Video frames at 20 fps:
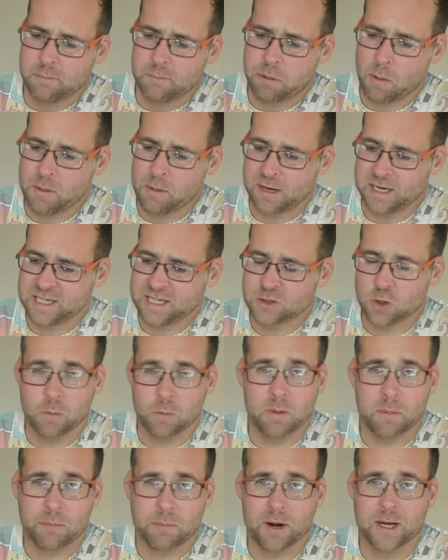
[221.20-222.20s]
Probably I need to
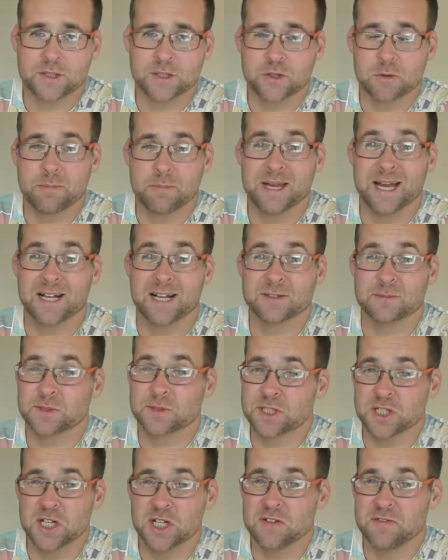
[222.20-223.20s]
up the pressure a bit as I'm
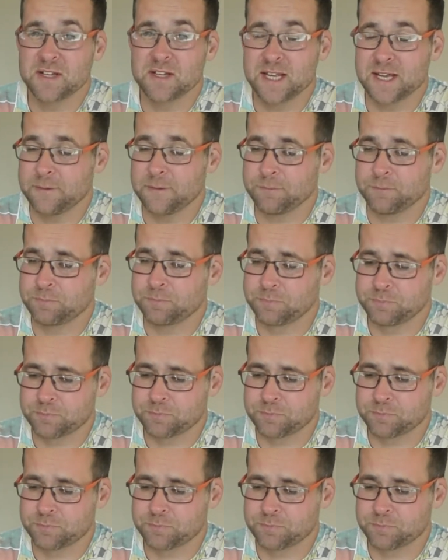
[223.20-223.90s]
serving it,